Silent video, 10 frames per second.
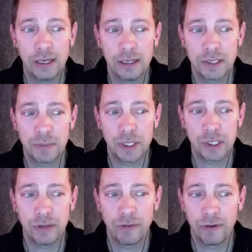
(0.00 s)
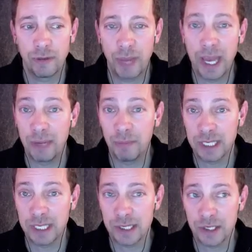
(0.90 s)
especially for a paying
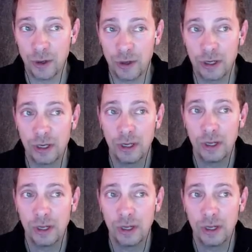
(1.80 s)
business owner,